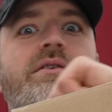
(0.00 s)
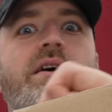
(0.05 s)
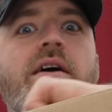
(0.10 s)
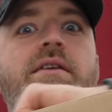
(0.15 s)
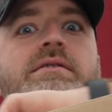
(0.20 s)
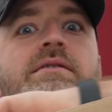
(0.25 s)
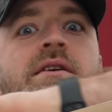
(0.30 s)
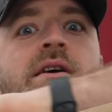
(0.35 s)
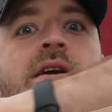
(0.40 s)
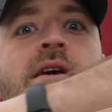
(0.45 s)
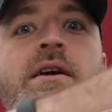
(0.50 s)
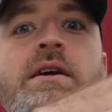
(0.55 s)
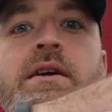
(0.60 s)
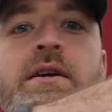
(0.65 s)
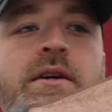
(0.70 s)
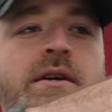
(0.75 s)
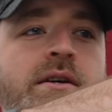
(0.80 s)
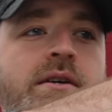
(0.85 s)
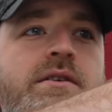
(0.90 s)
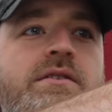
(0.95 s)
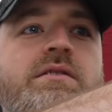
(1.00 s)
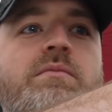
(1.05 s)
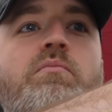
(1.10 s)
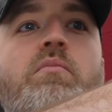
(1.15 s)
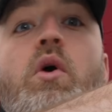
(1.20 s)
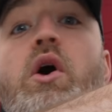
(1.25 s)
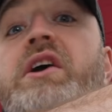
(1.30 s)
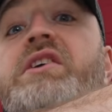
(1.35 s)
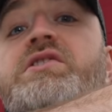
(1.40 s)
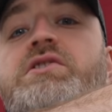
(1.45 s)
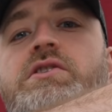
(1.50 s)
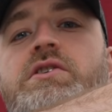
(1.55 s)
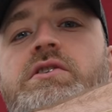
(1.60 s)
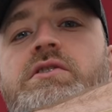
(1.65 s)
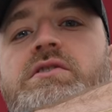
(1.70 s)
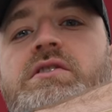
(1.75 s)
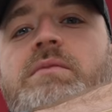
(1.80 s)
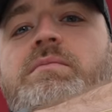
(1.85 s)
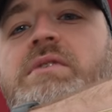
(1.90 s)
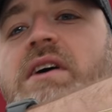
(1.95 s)
got some
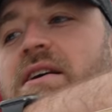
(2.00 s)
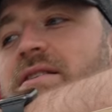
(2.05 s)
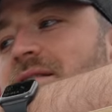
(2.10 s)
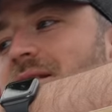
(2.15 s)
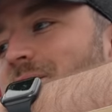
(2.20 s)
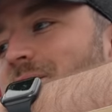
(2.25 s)
moisture. Sometimes it